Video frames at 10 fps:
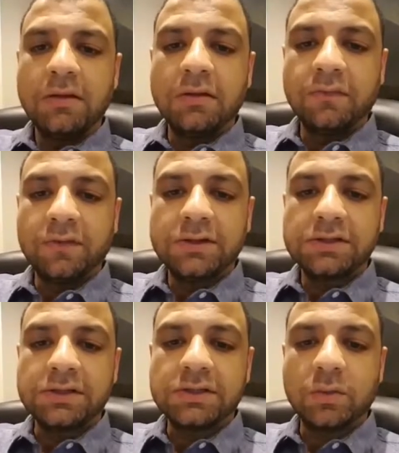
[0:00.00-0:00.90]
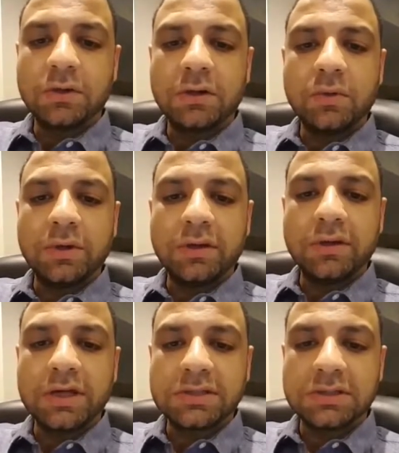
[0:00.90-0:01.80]
The first is to work with
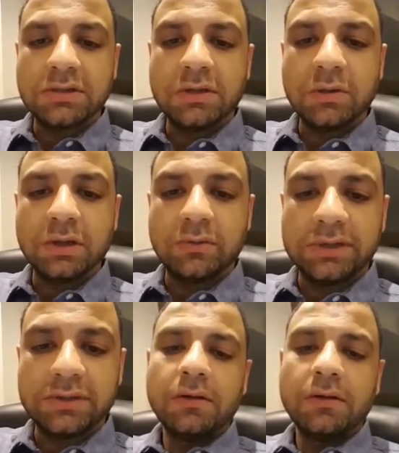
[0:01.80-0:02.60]
us local researchers.